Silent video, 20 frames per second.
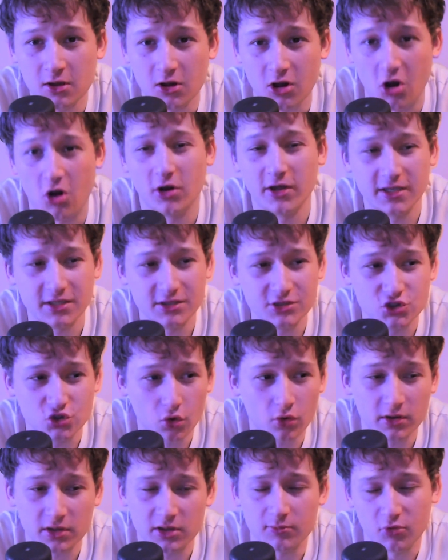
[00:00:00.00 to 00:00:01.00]
I
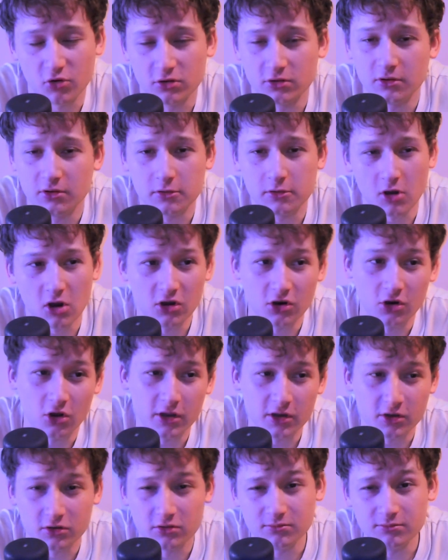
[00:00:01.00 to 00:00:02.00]
enjoy the products. I like
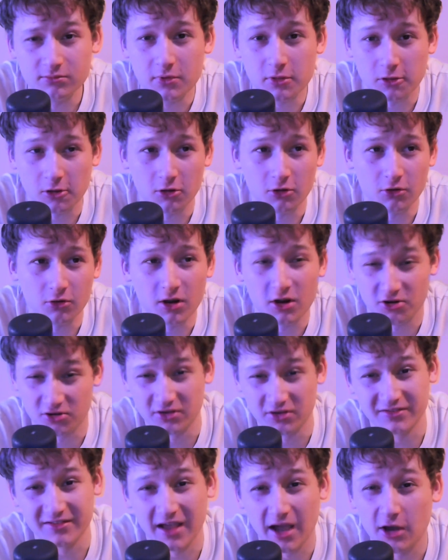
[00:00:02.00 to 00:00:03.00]
them. So I'm going
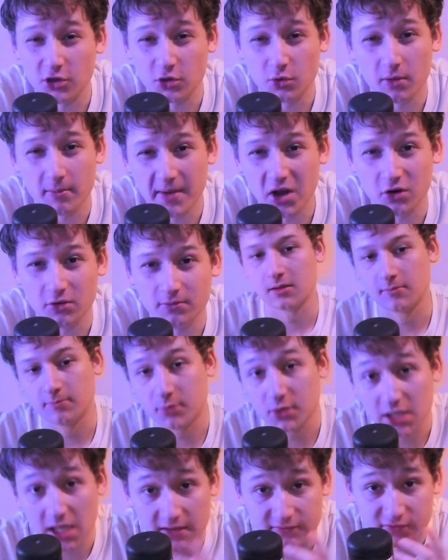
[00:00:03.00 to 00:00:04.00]
to tell you about them. But
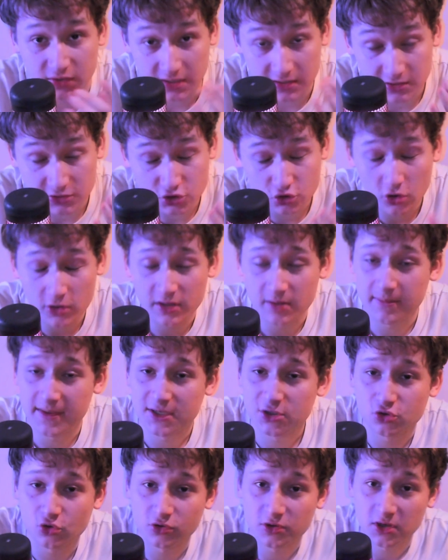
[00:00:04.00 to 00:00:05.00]
yeah, if you did enjoy them, make
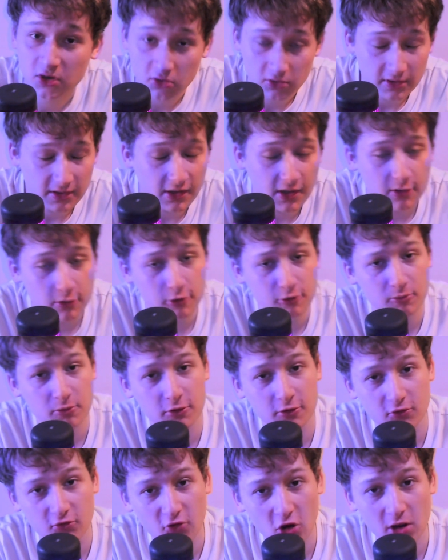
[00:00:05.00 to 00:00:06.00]
sure to like,
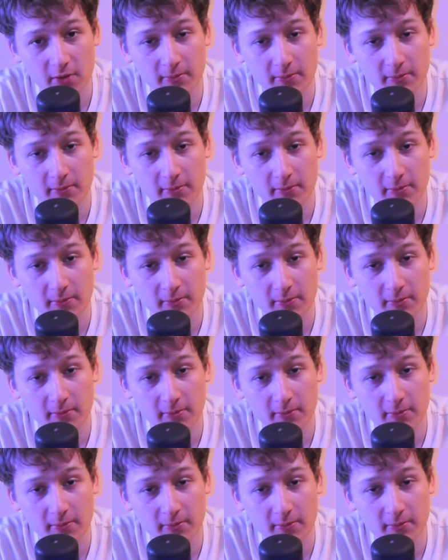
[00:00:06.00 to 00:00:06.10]
subscribe.